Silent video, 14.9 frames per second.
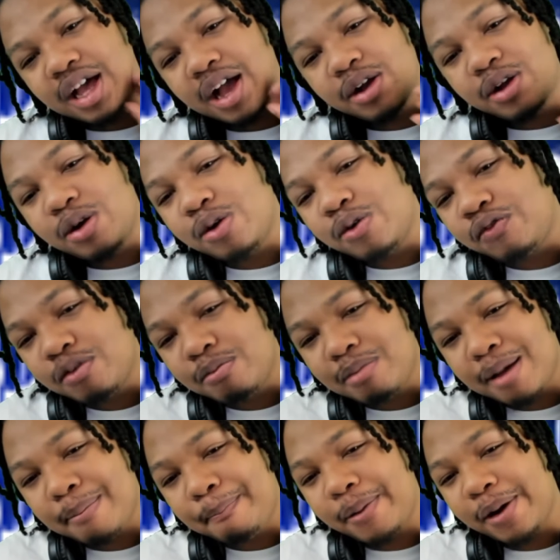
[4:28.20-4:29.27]
I go for
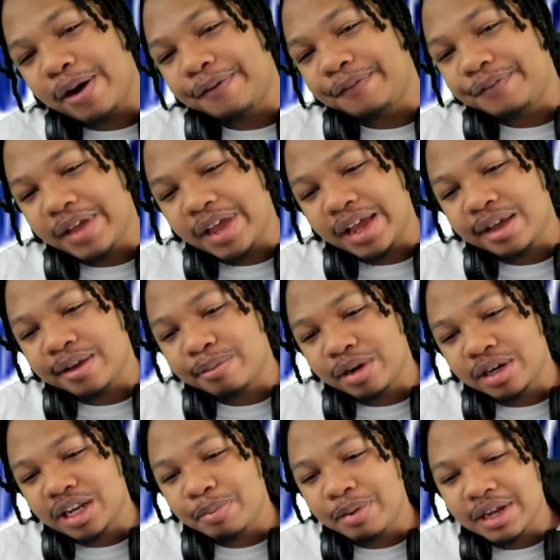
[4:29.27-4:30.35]
my birthday.
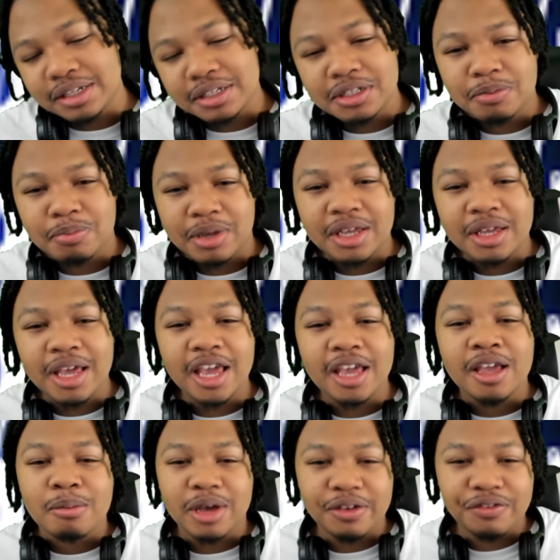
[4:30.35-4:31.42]
Birthday present to me. Hey,
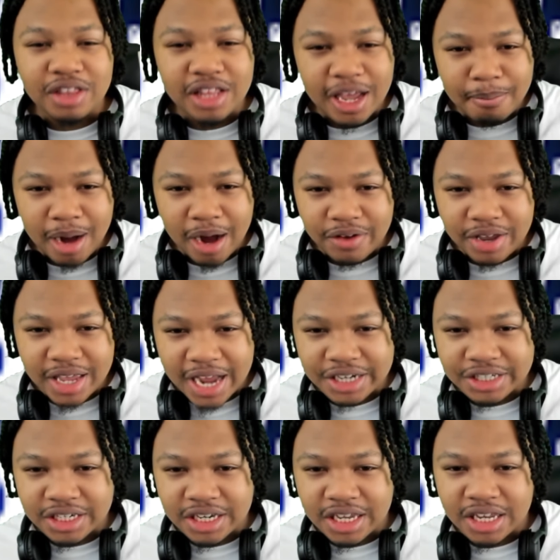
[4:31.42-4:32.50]
but if you like my
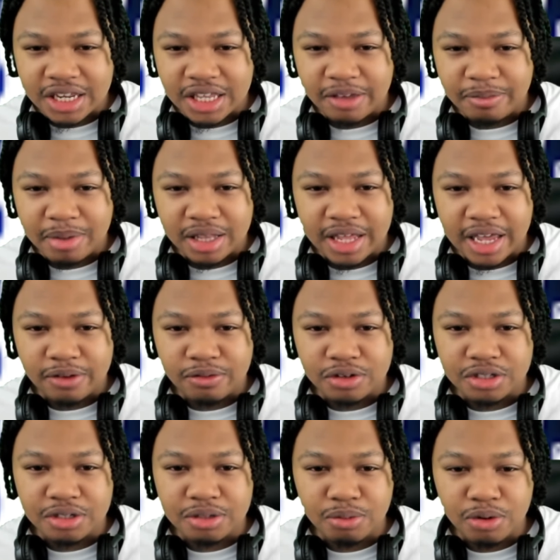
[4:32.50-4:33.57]
reaction, give me a like,
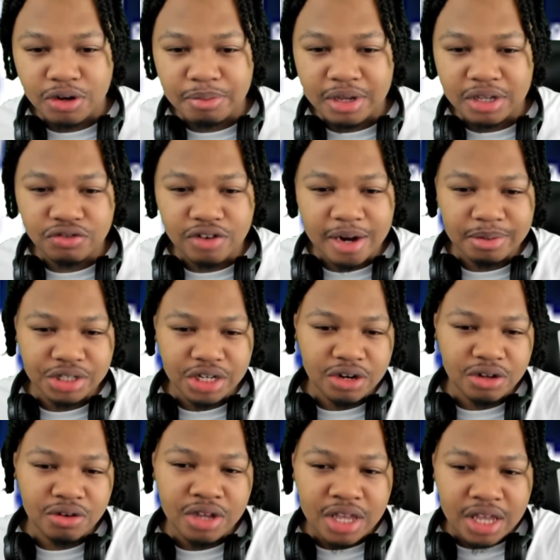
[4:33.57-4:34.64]
want to see more of me, subscribe to the
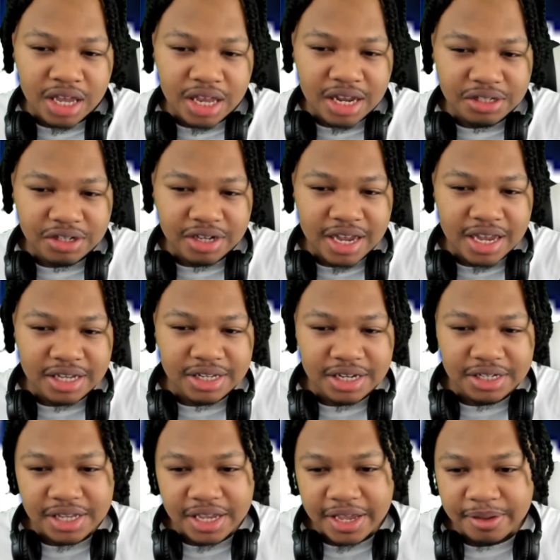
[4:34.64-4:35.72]
channel, and I'll see you guys
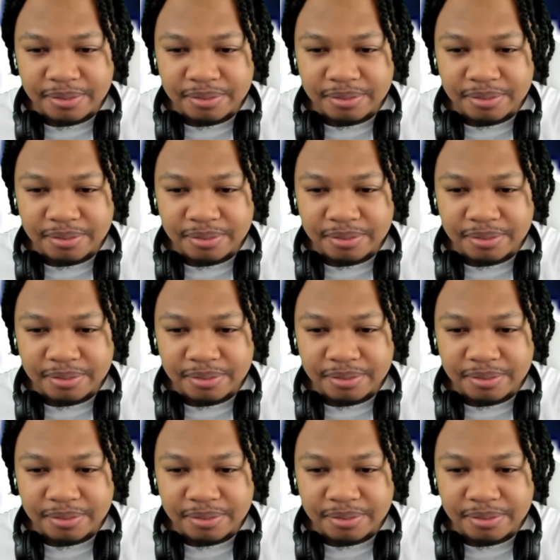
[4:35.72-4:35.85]
next time.